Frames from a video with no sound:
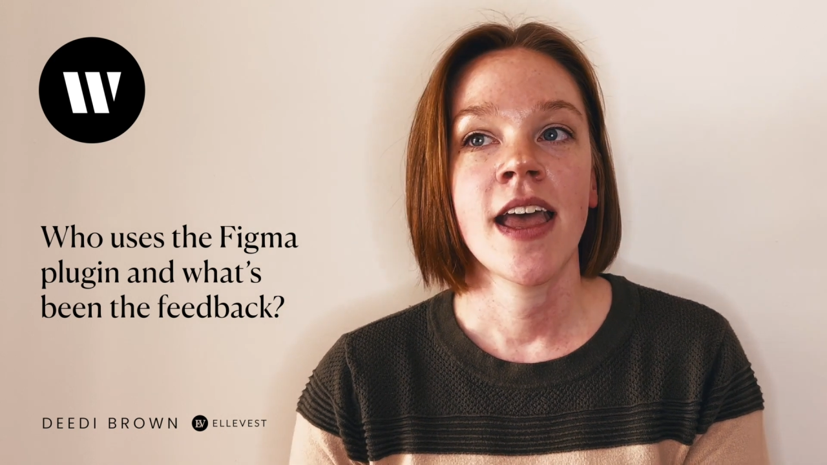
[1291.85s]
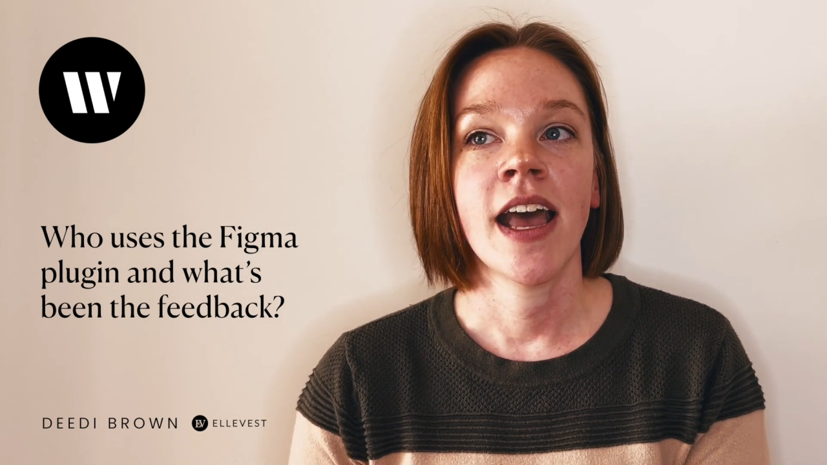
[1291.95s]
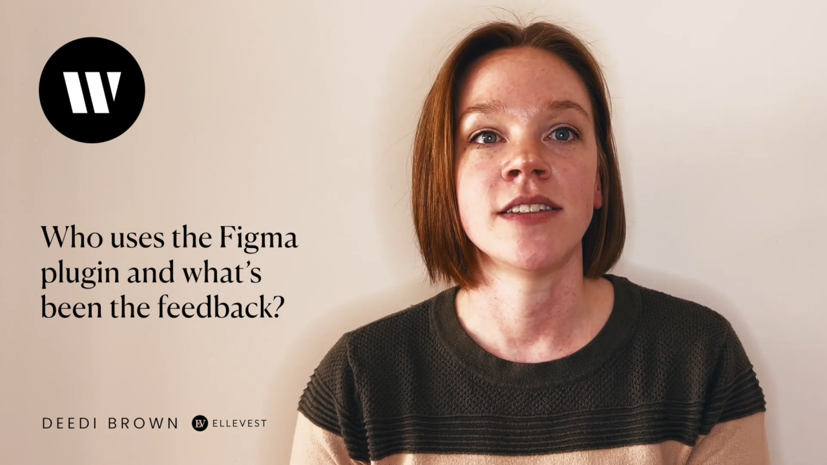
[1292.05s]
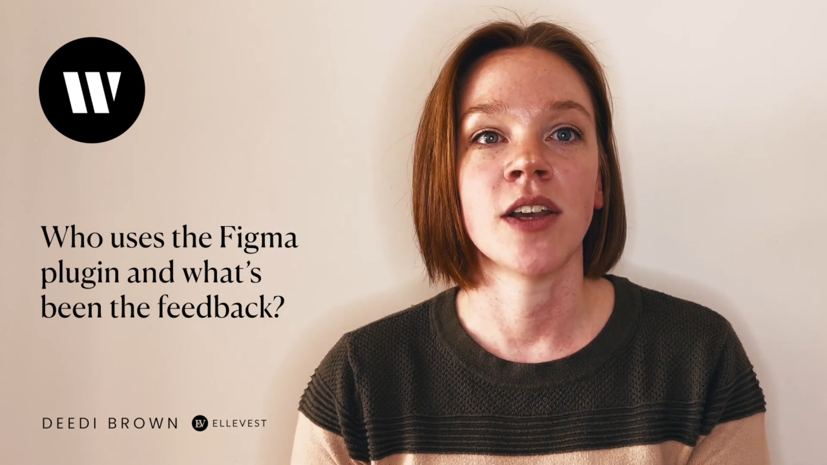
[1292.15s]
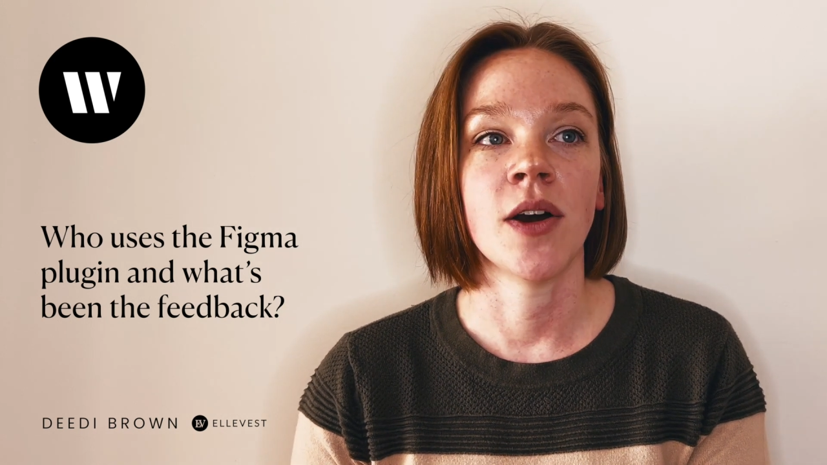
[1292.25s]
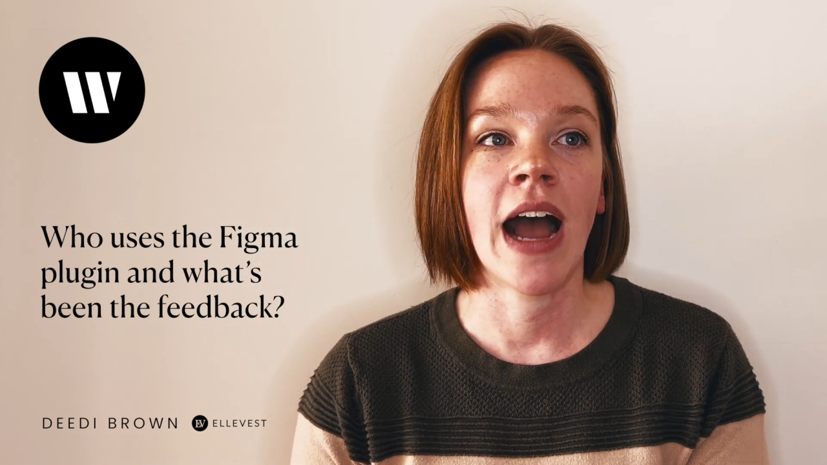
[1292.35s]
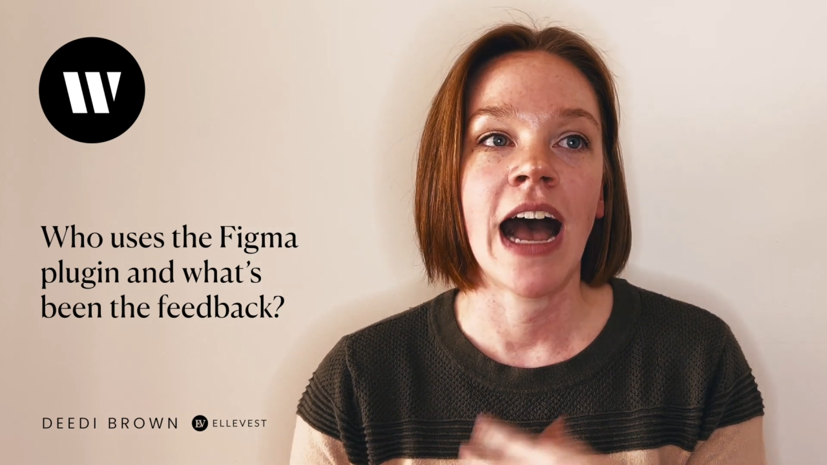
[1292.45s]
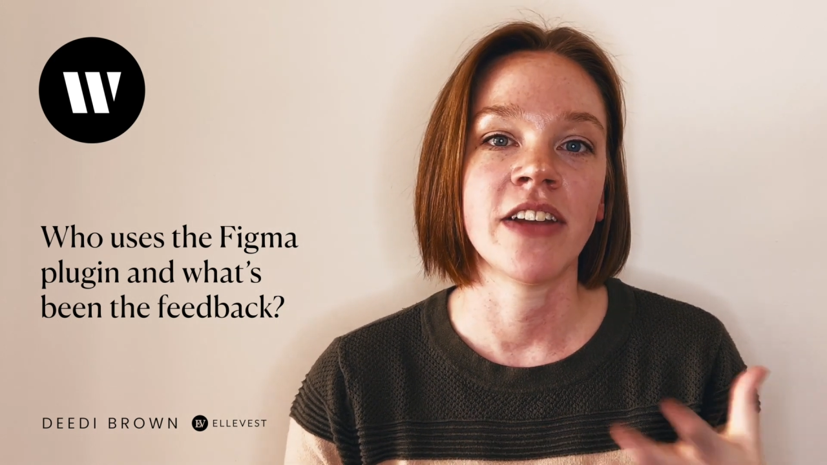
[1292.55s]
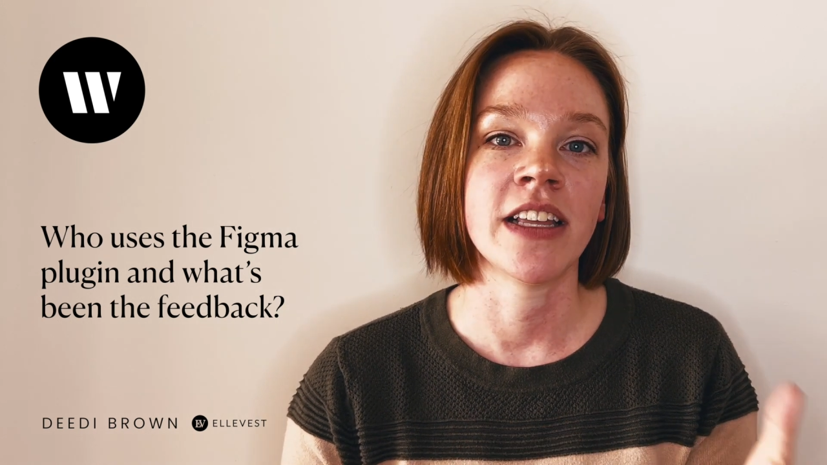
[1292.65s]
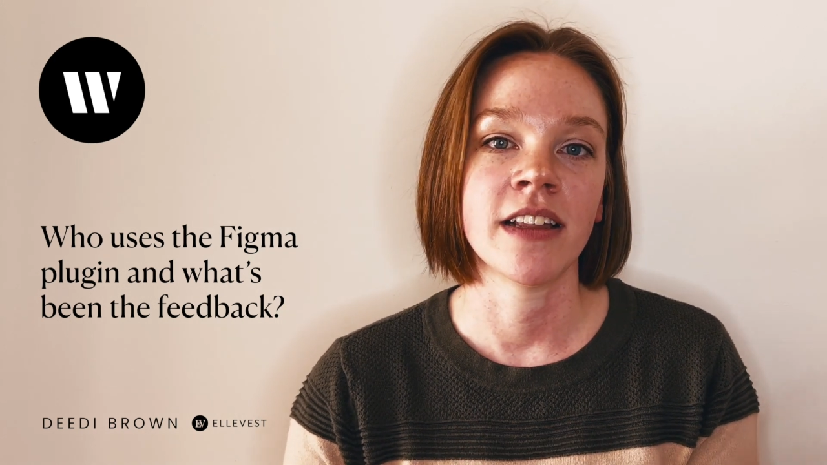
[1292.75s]
And so
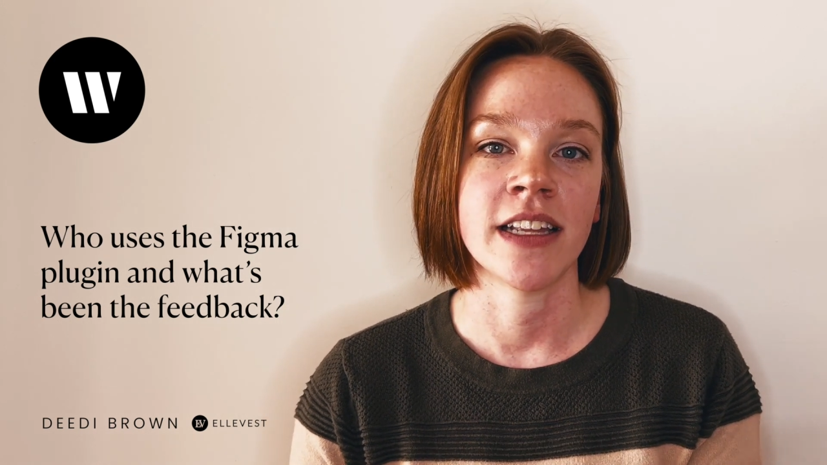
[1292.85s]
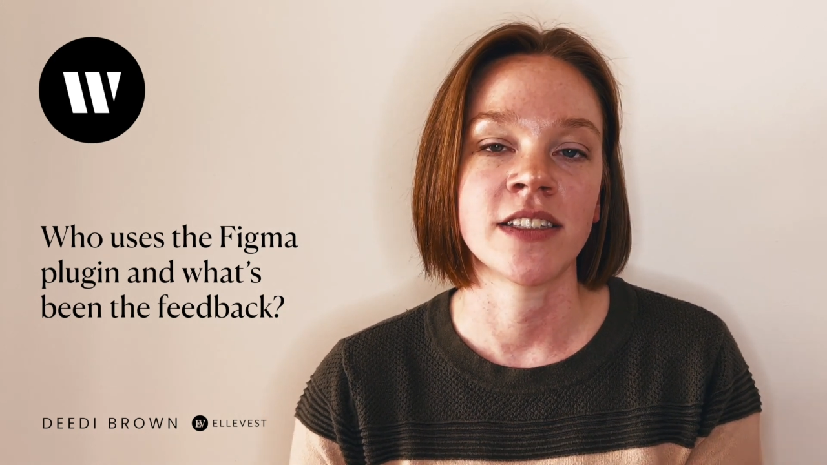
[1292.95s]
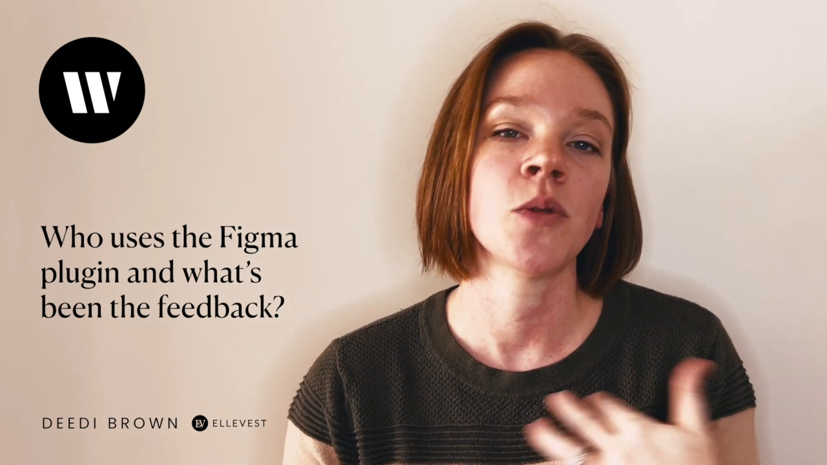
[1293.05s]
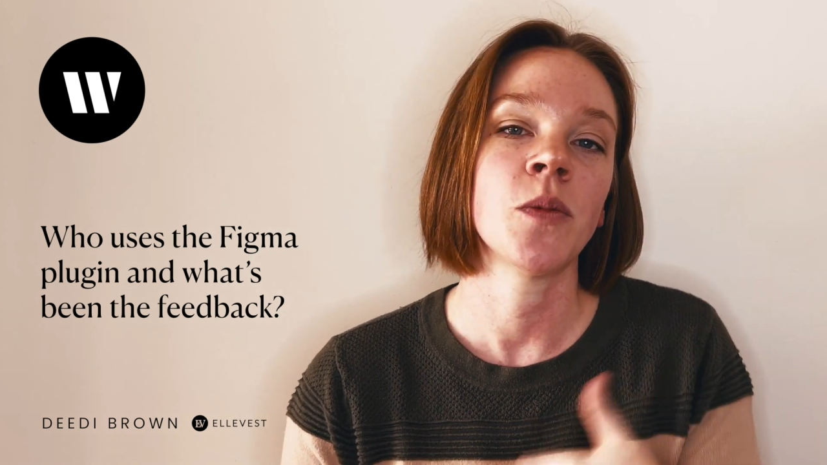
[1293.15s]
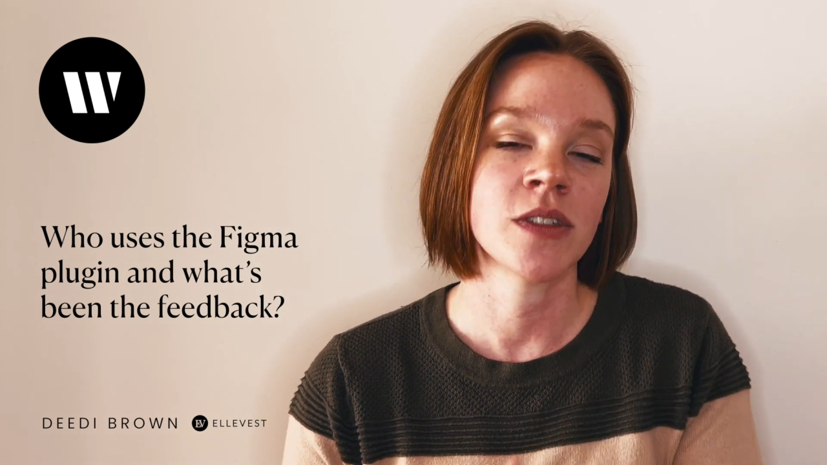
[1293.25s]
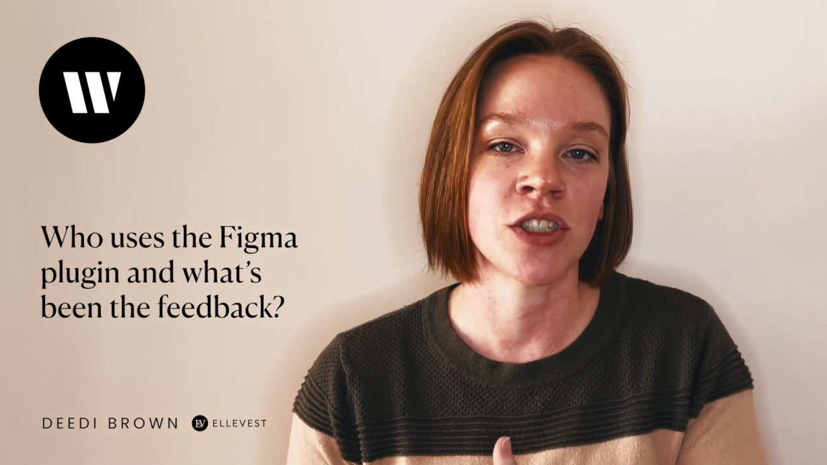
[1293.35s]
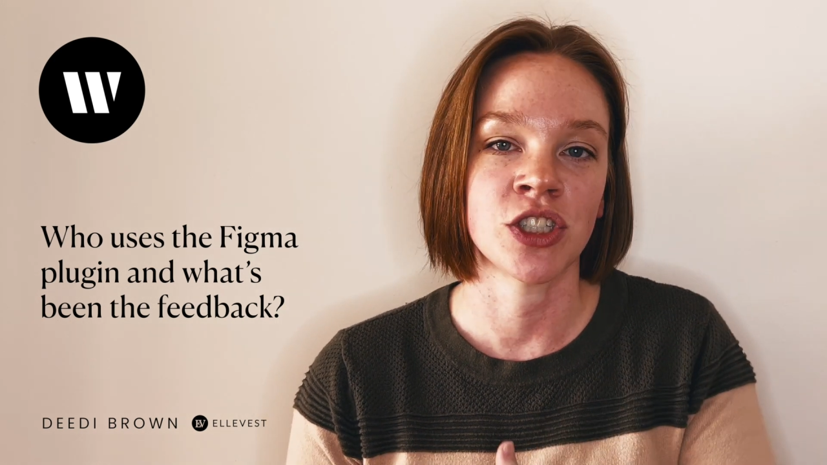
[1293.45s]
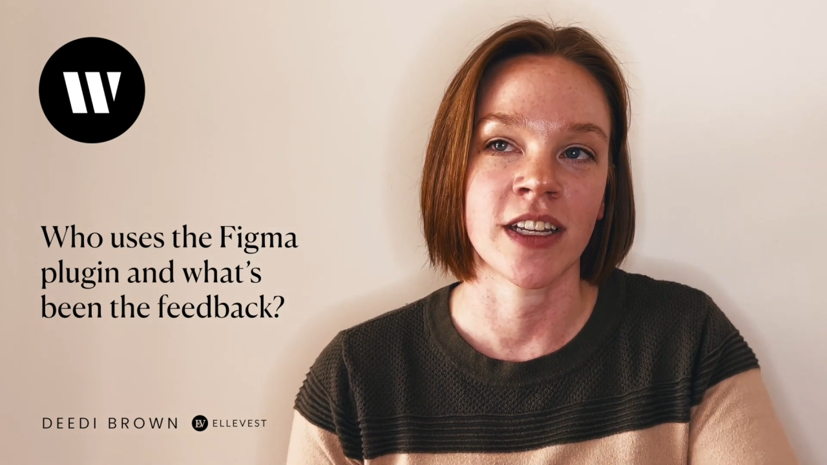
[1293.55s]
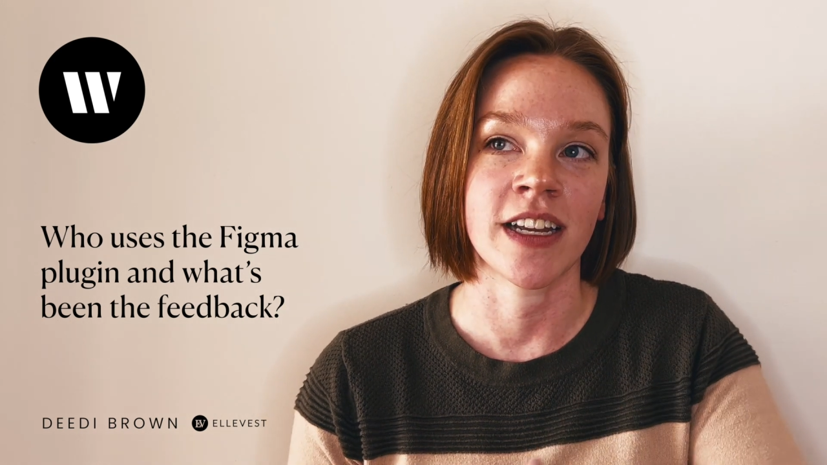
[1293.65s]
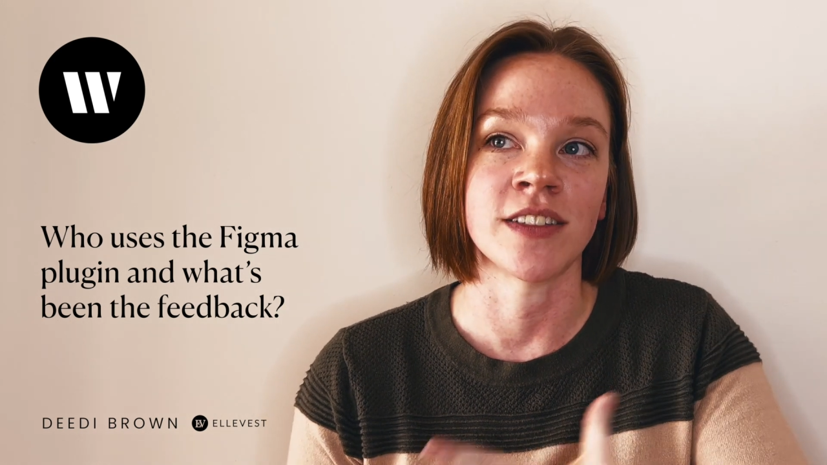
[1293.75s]
it's almost just like a